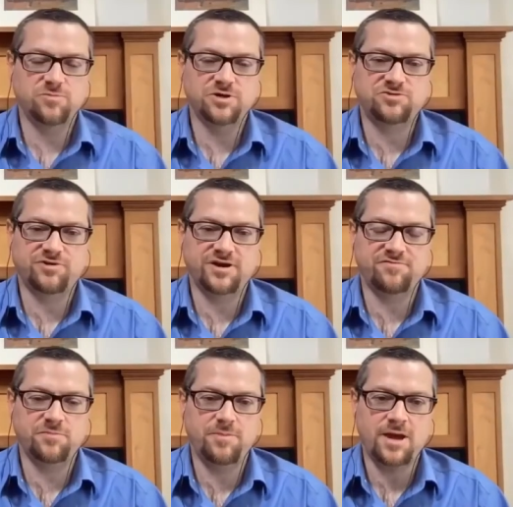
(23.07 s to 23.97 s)
so much for
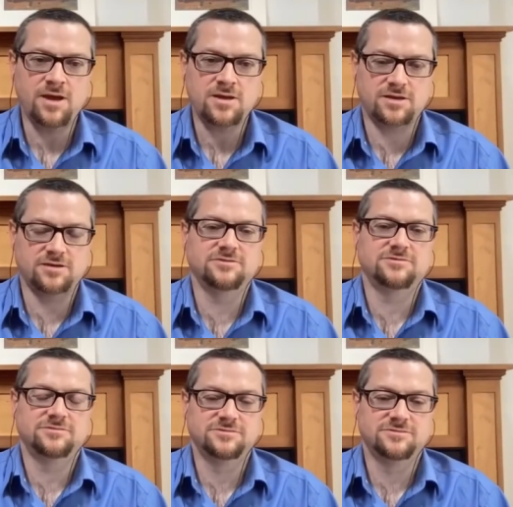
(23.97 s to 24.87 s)
having me back.
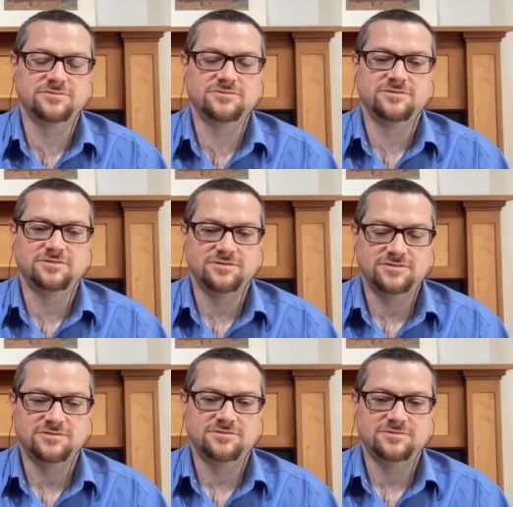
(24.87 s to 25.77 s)

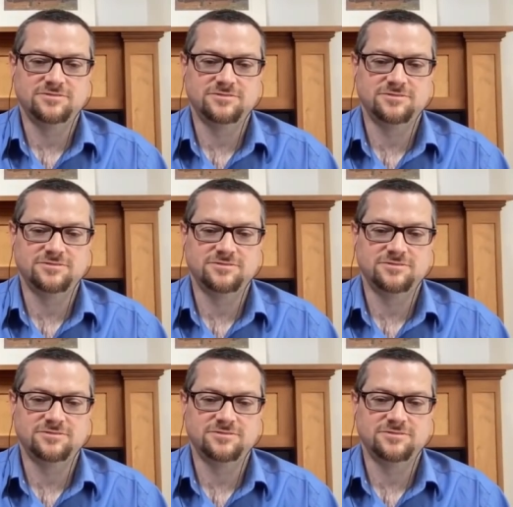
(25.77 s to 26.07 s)
Now, in,